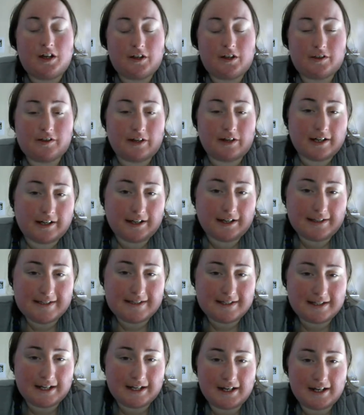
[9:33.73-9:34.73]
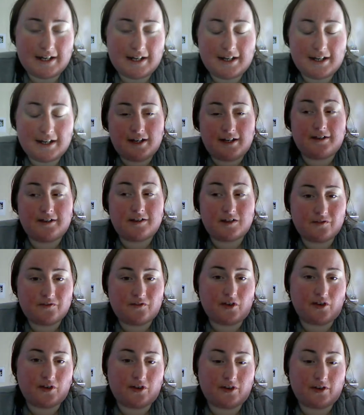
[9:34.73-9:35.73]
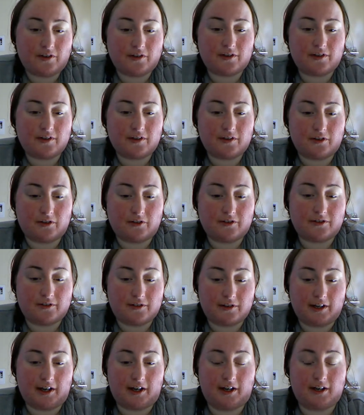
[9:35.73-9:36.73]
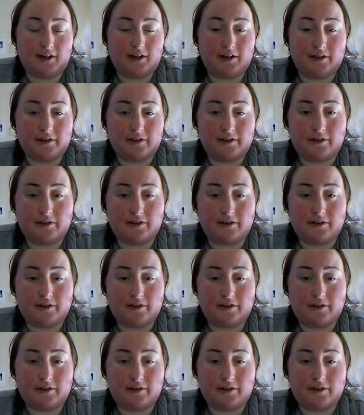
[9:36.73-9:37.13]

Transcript: So I guess today is to focus on today.